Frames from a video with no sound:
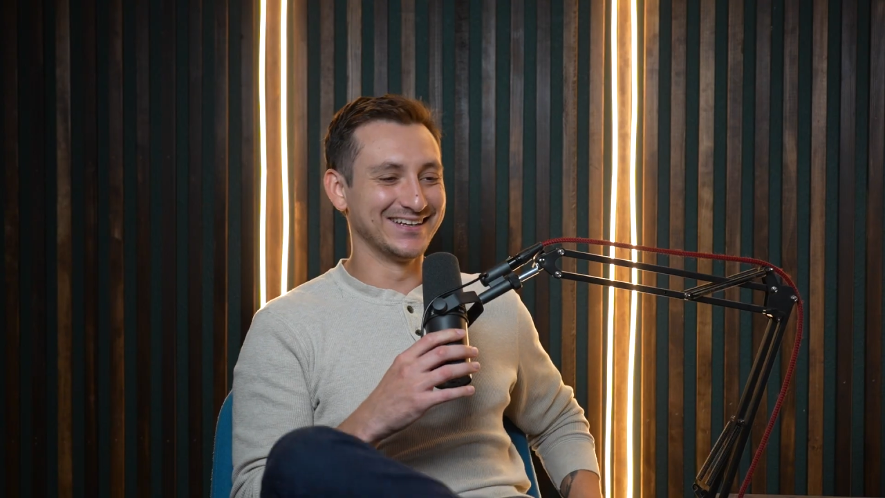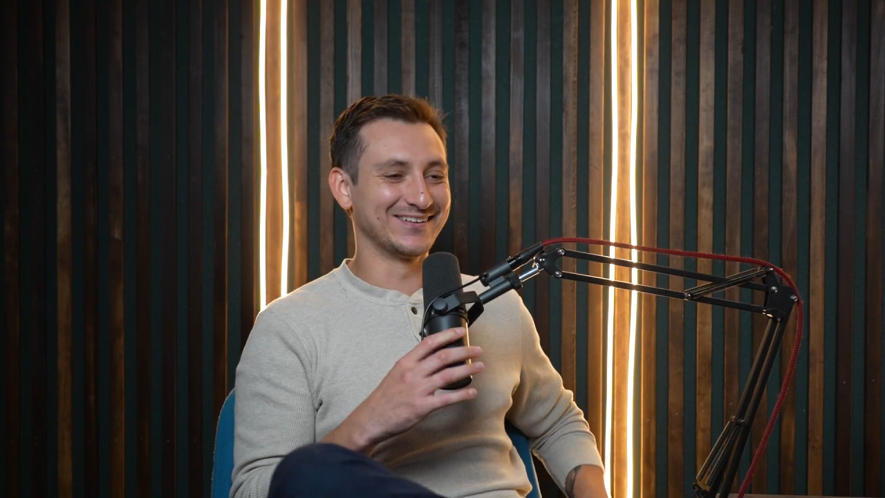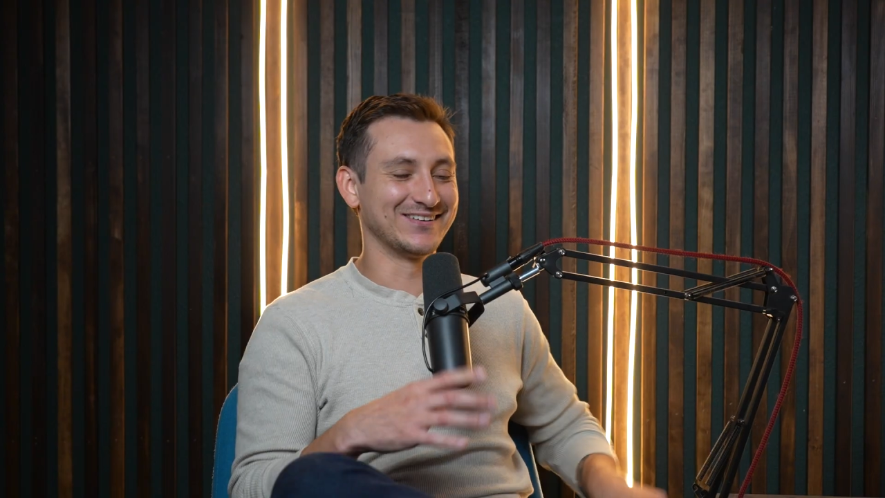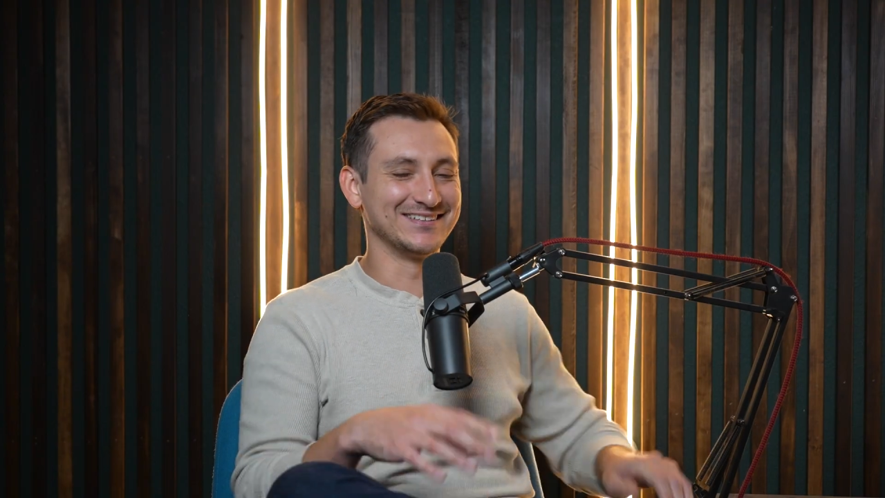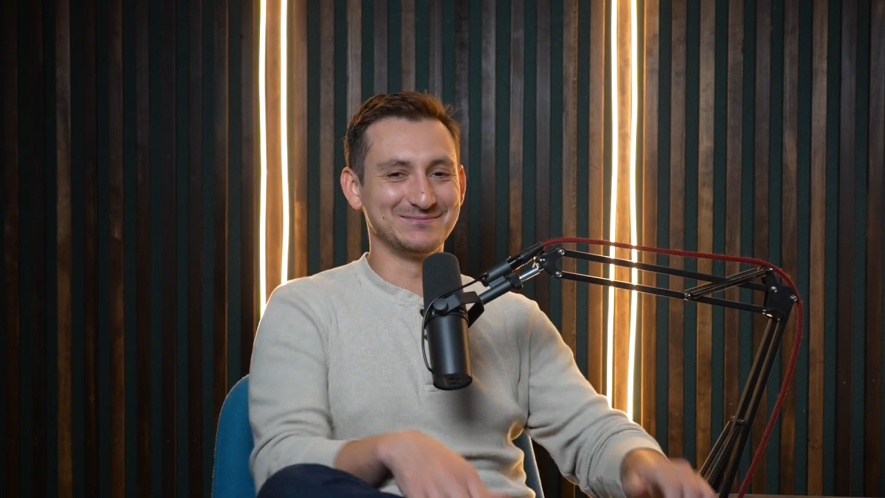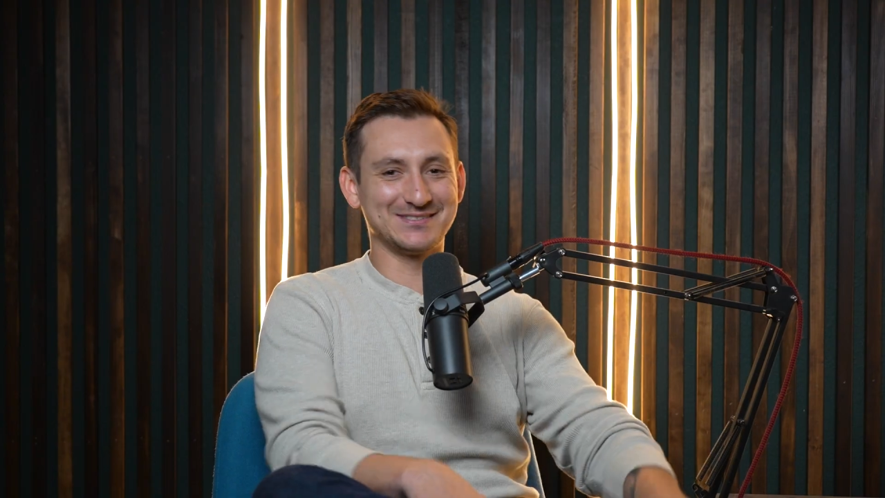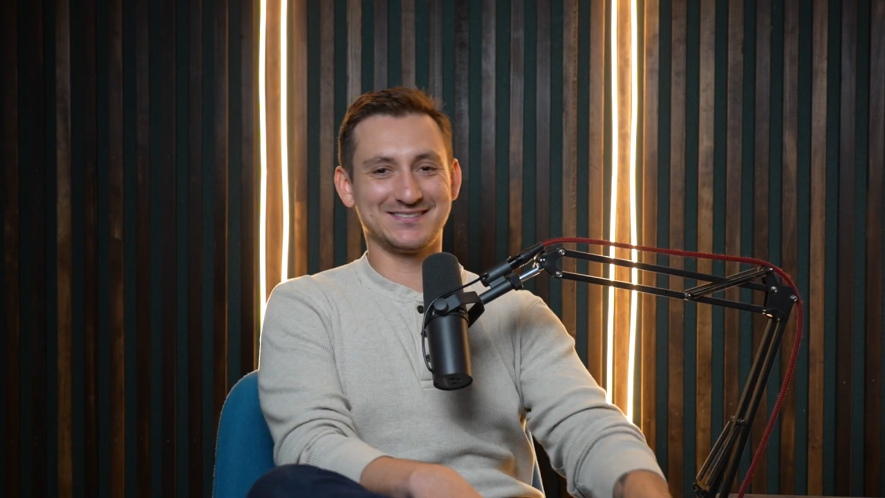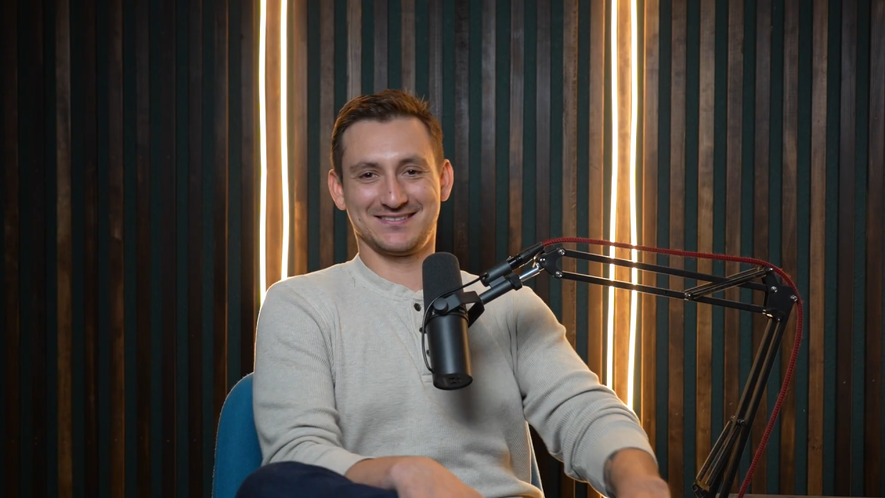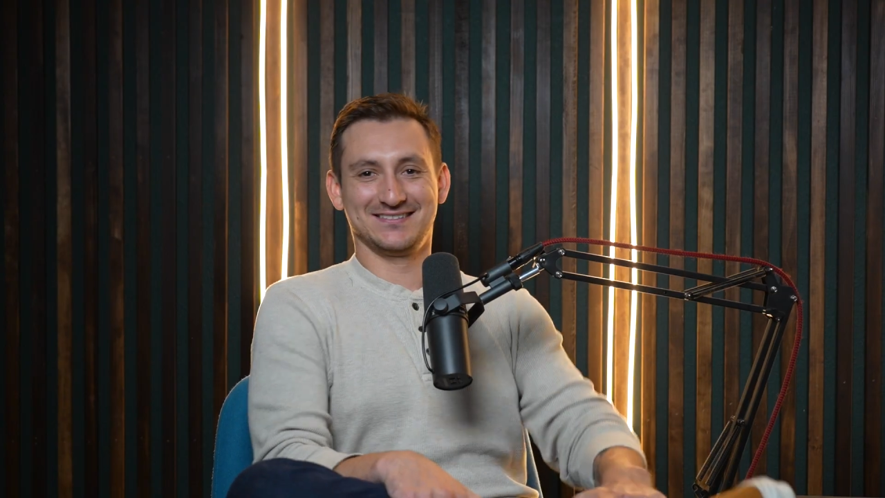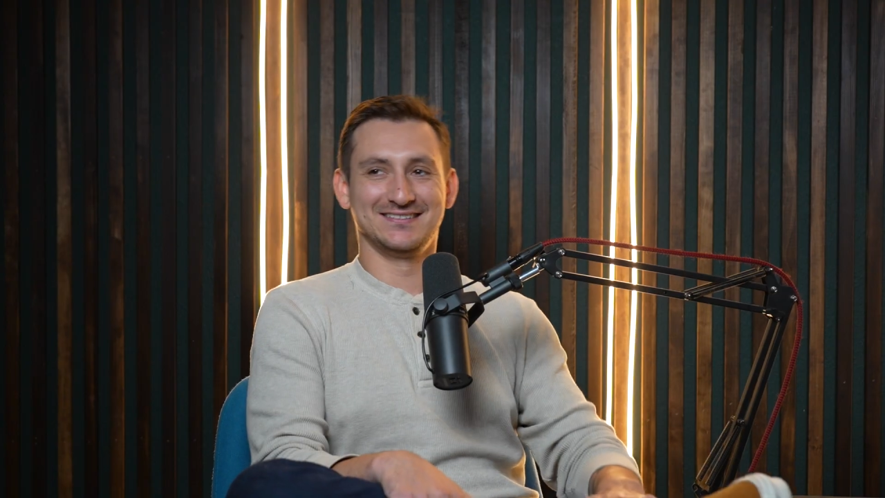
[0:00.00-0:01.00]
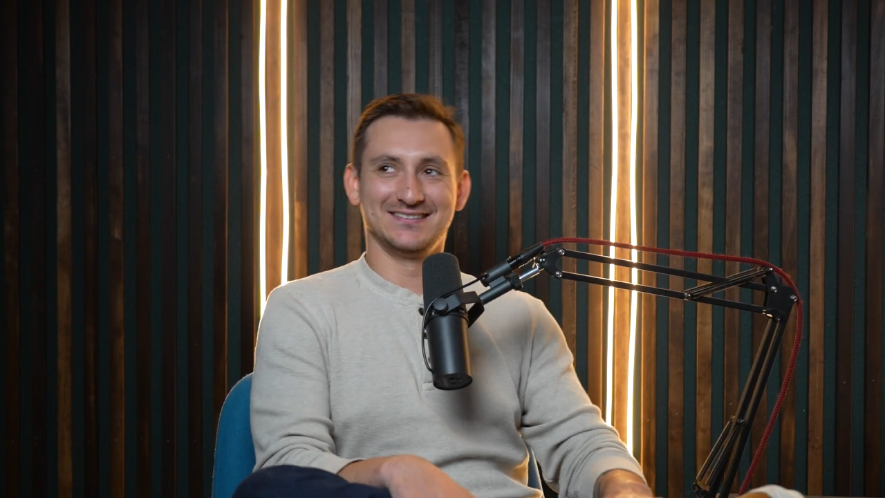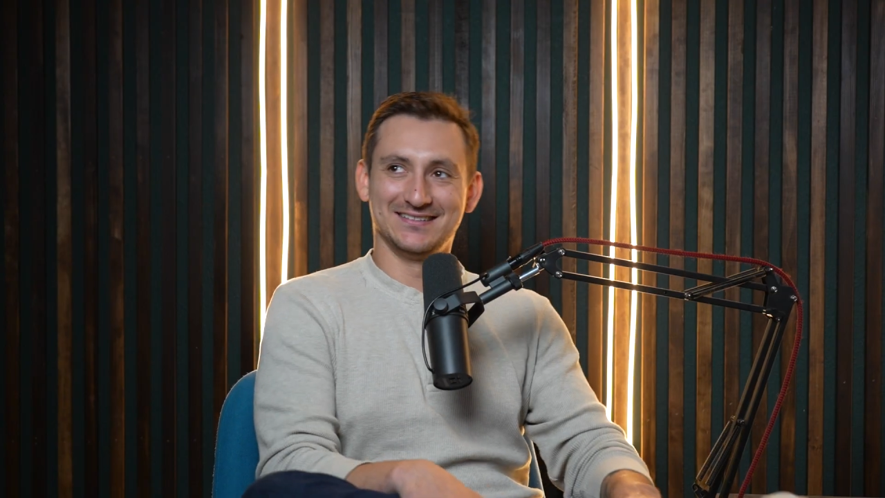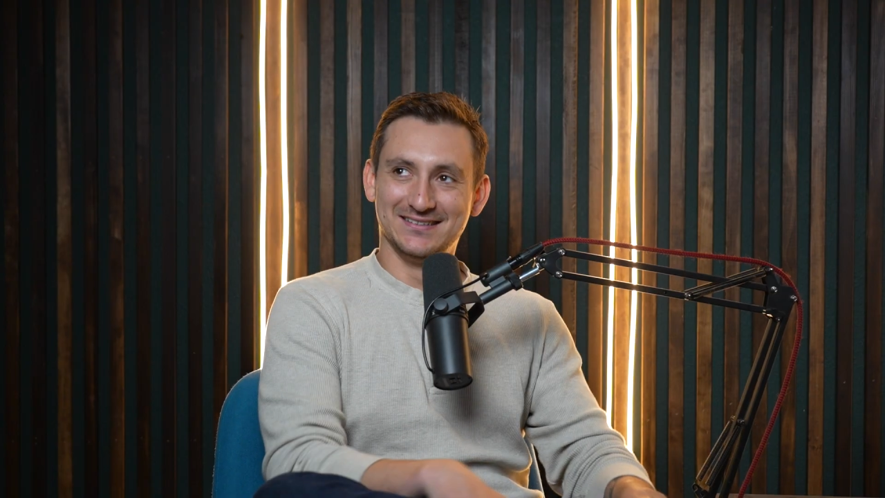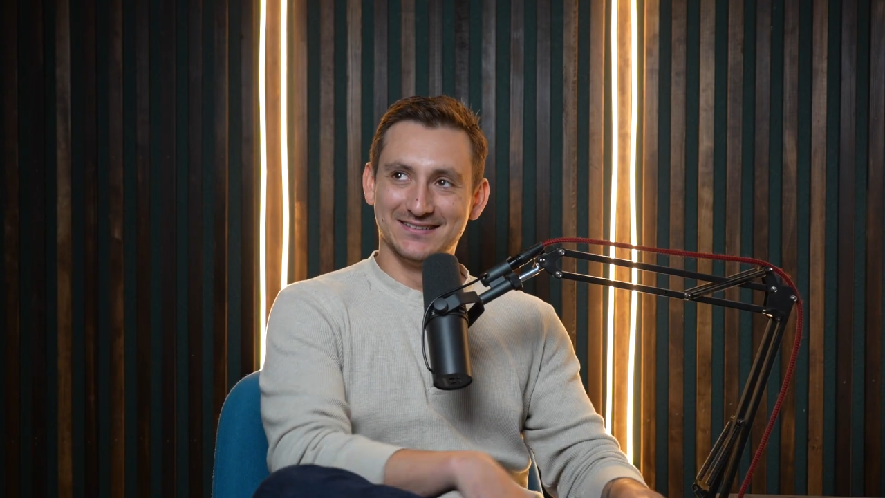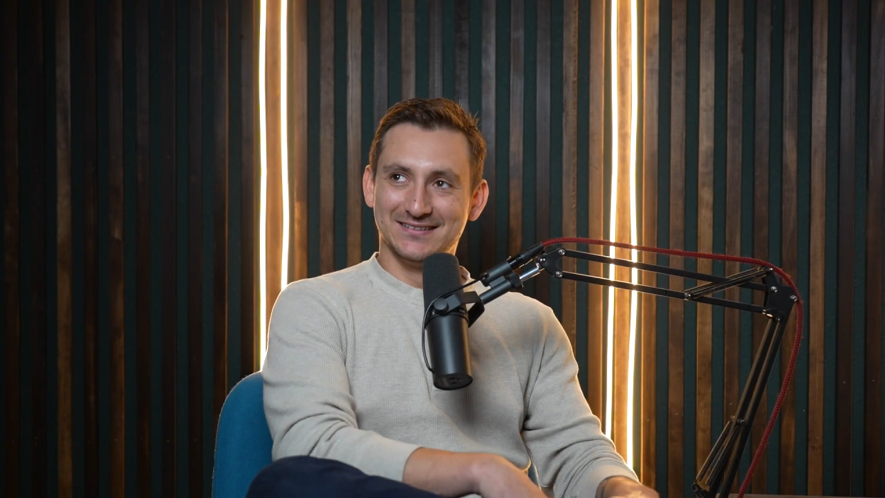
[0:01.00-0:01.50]
No, go ahead, please.
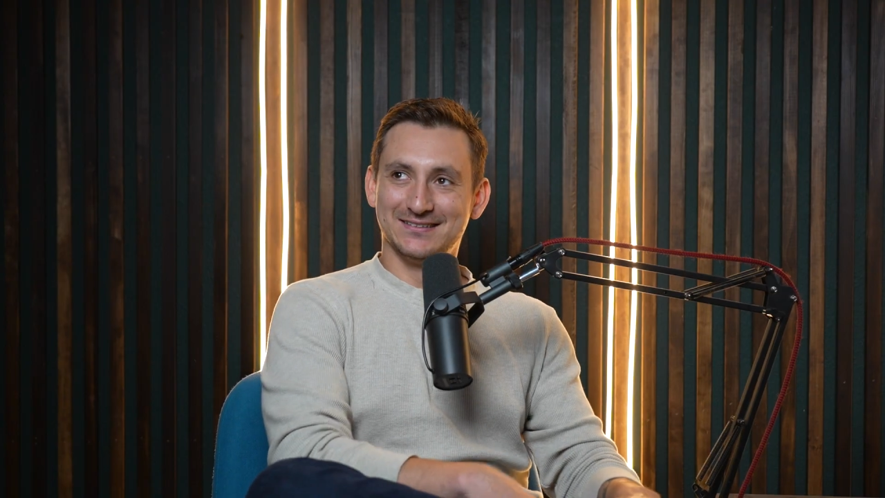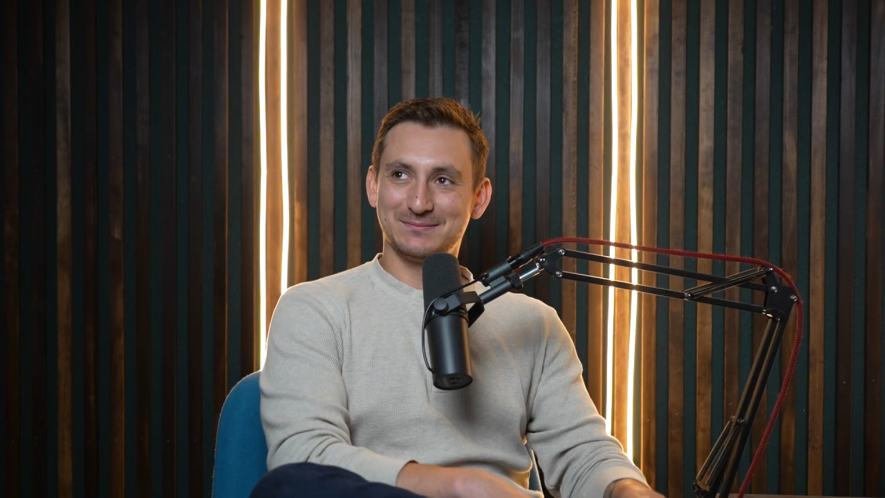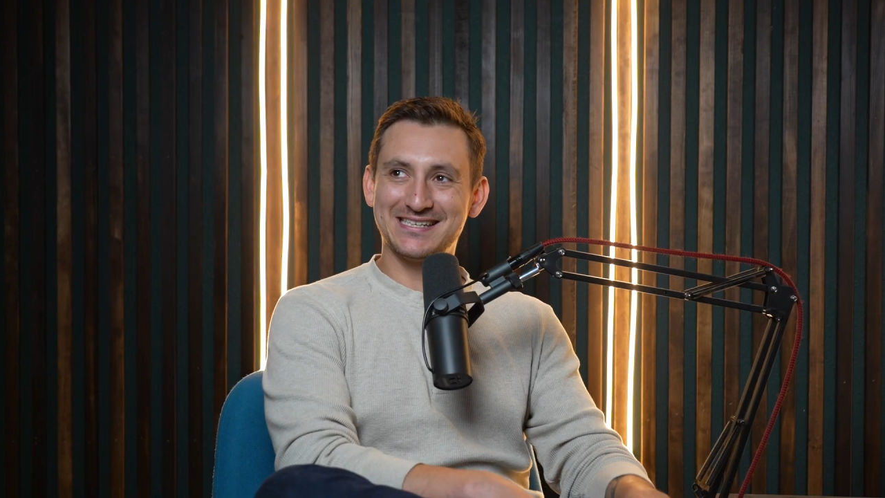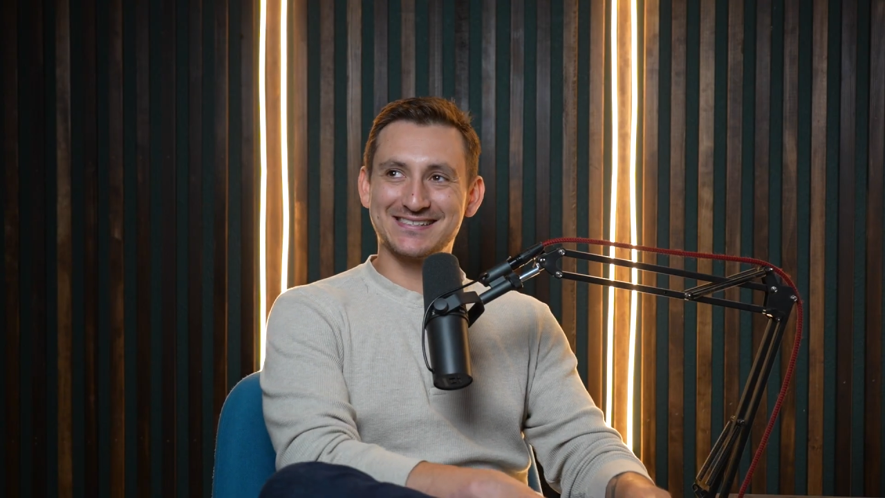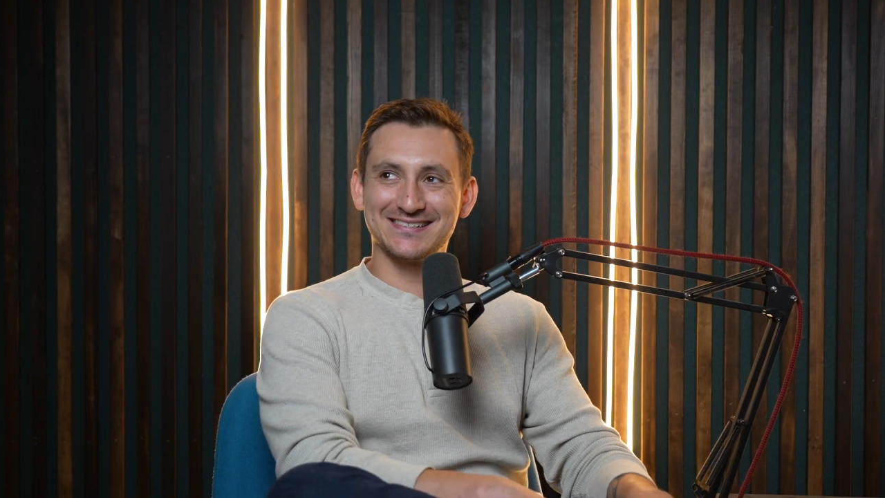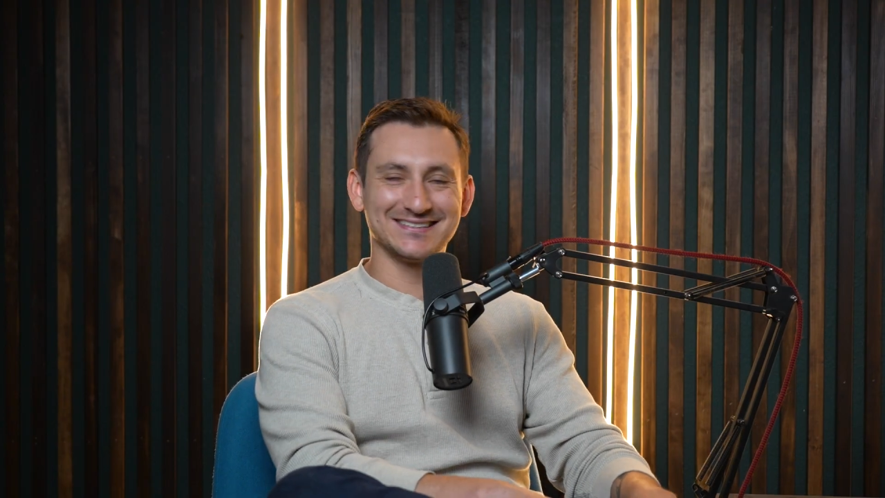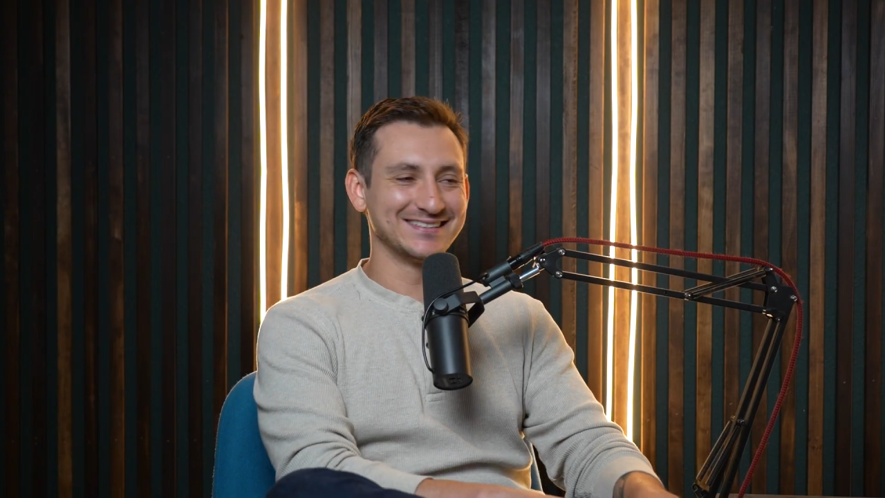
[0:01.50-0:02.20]
Please.